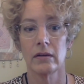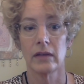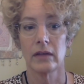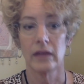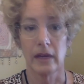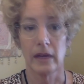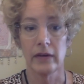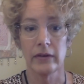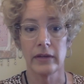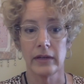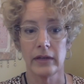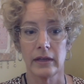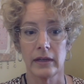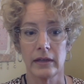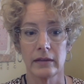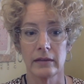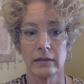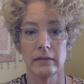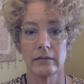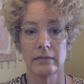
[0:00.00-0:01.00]

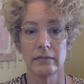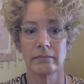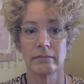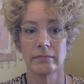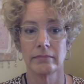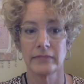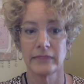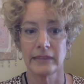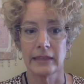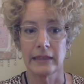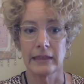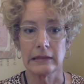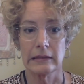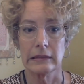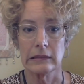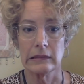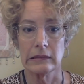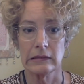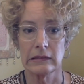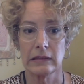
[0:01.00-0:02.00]
carrying
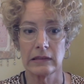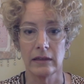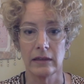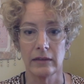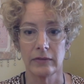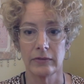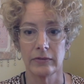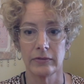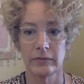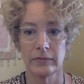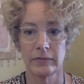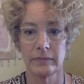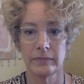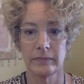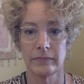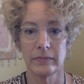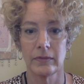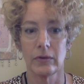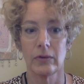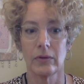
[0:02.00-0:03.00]
toxic stuff
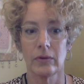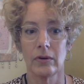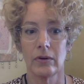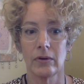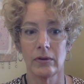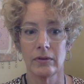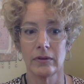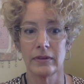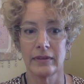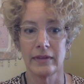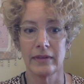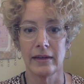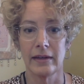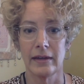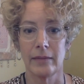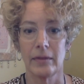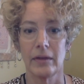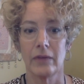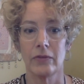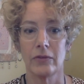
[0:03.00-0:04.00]
all the
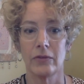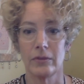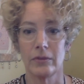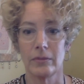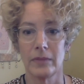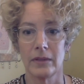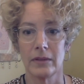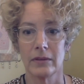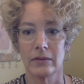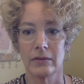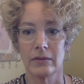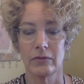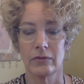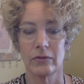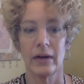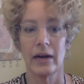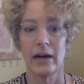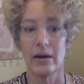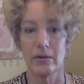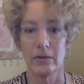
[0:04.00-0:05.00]
time after your meals,
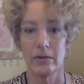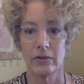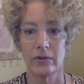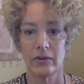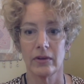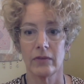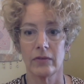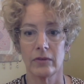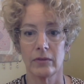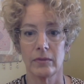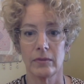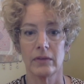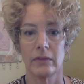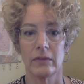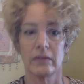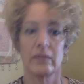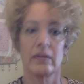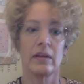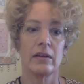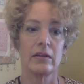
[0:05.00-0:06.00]
for hours after
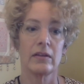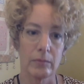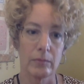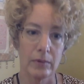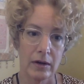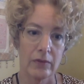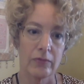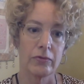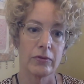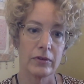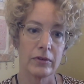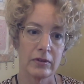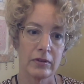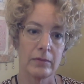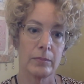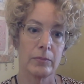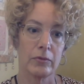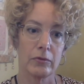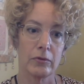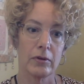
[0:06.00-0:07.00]
meals. It takes a while for it
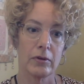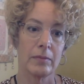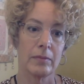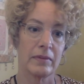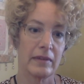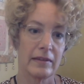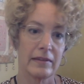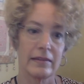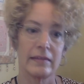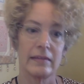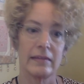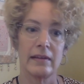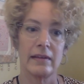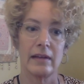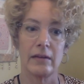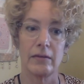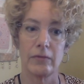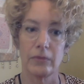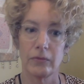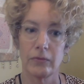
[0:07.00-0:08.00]
to absorb. It takes a
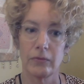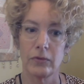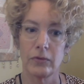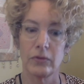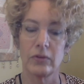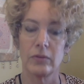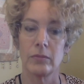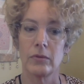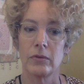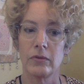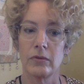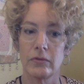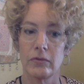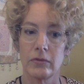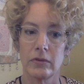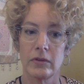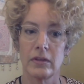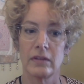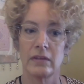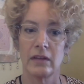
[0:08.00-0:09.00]
day for food to move
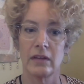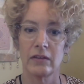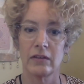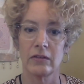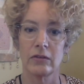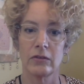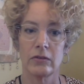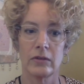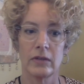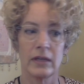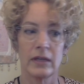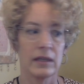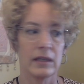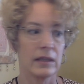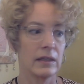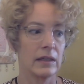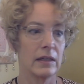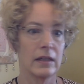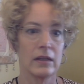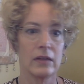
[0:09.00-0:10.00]
through the intestinal
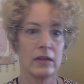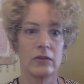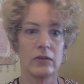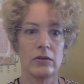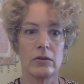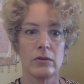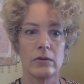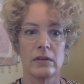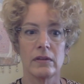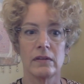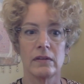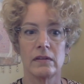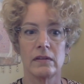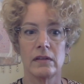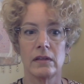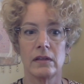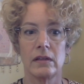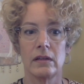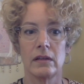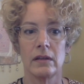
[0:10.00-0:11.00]
tract. So you can
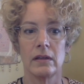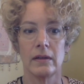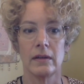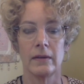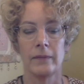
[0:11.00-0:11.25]
see,